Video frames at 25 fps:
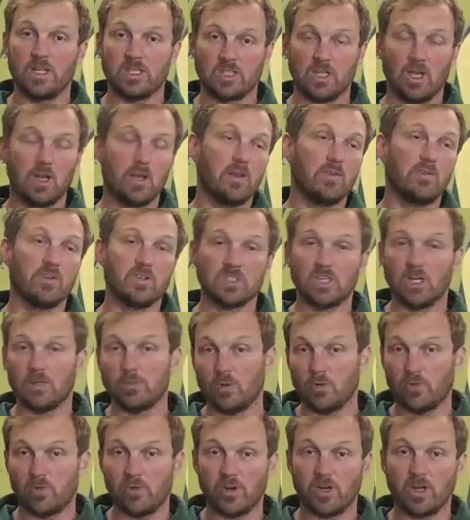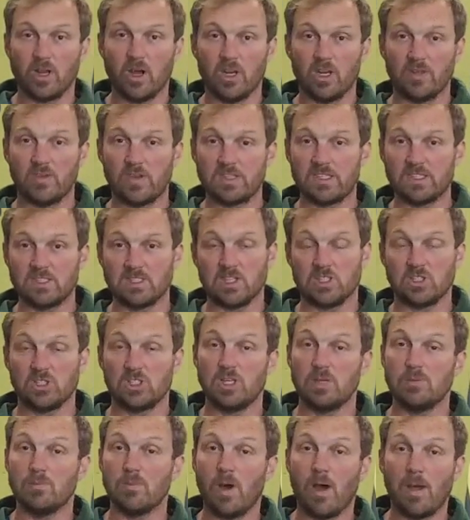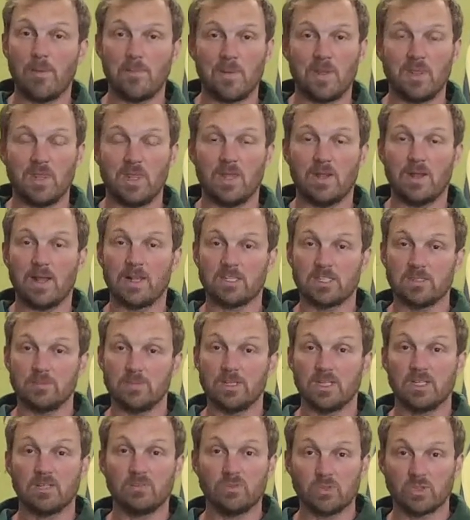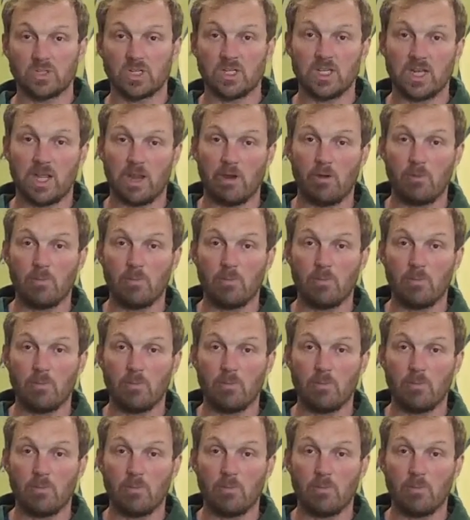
So, for example, for a cardiovascular session, it might be that you add some intervals in there,